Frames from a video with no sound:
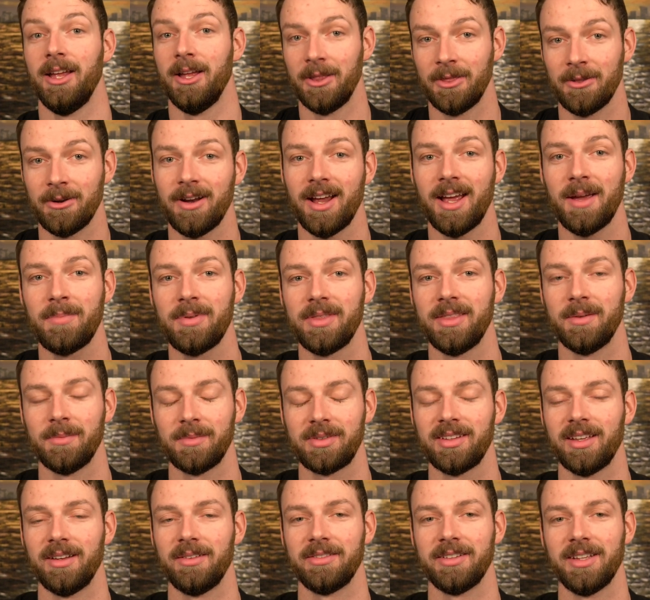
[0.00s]
They're hyping
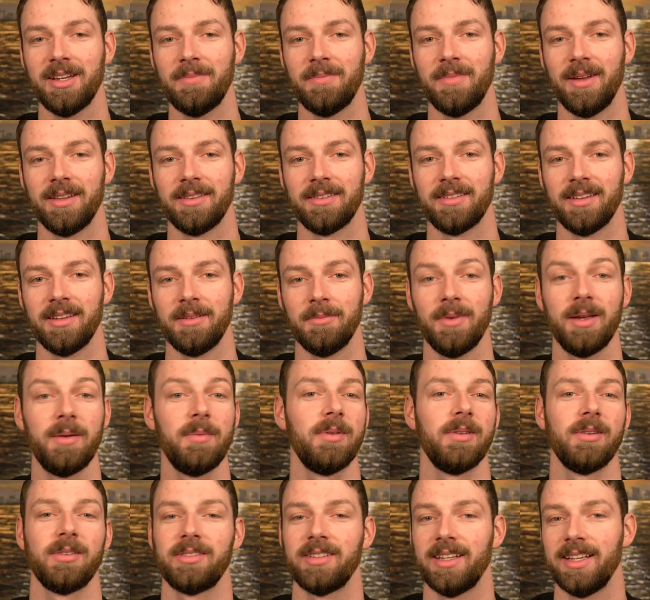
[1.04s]
themselves up mentally. Maybe
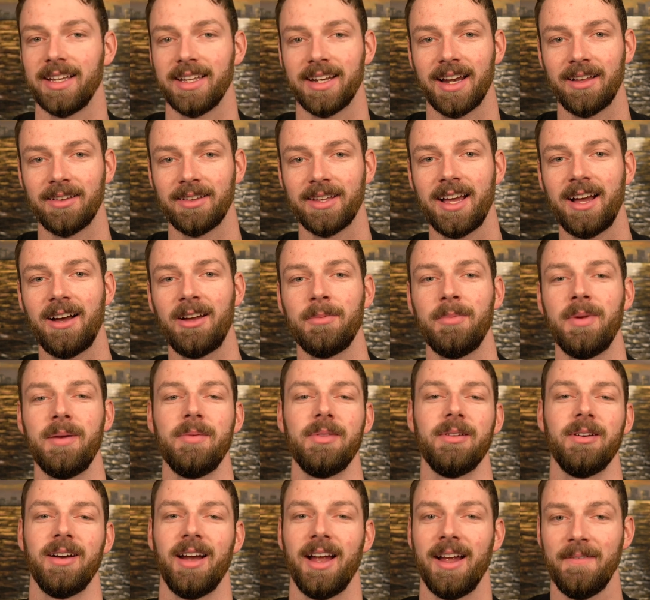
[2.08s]
they're saying it out loud, maybe
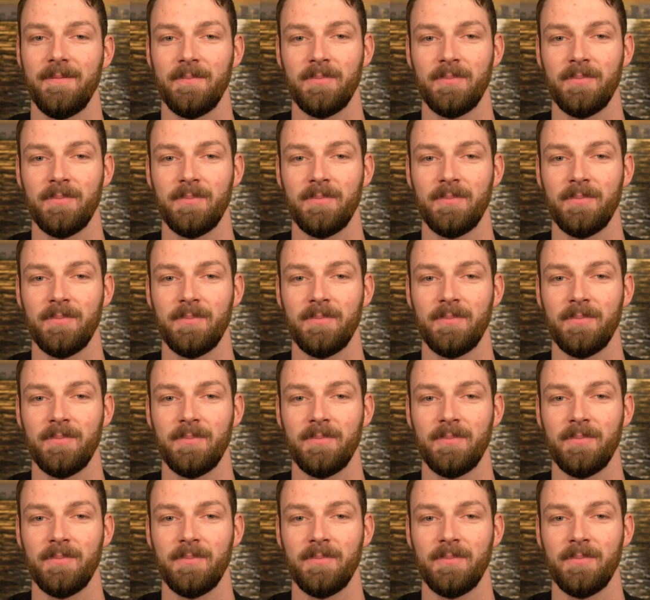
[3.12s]
they're